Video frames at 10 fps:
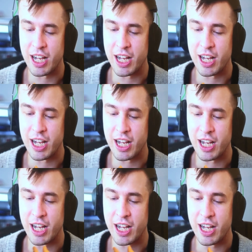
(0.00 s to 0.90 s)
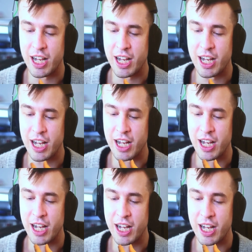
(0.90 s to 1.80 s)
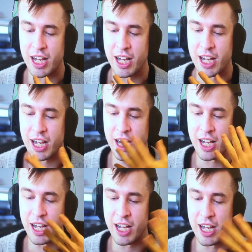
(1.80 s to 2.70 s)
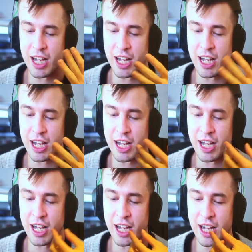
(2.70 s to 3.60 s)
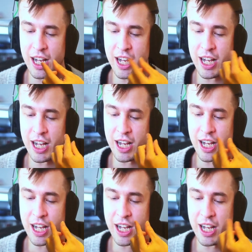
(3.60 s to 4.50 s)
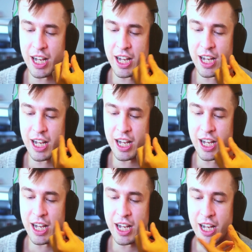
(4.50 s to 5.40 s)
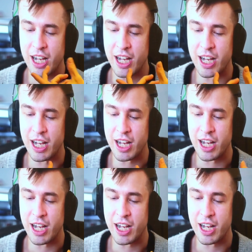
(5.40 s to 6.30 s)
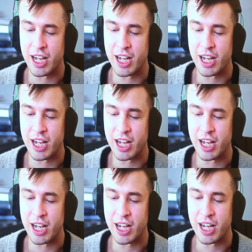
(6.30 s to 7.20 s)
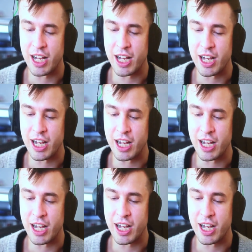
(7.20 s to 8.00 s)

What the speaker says: (silent)